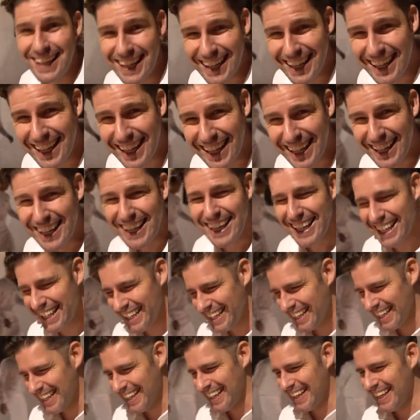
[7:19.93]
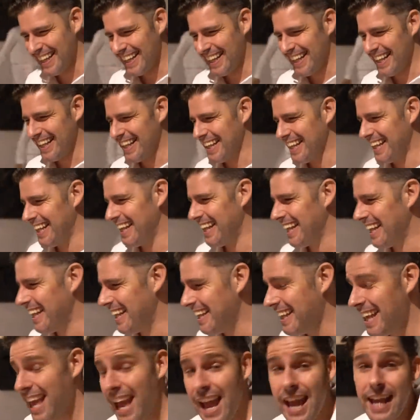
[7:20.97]

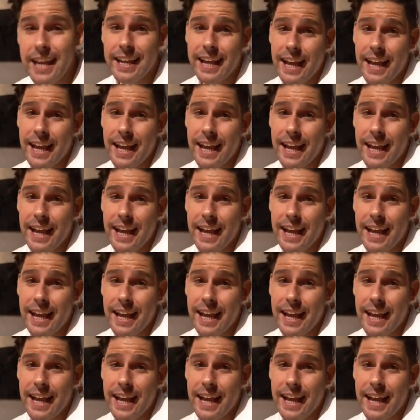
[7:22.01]
Hey,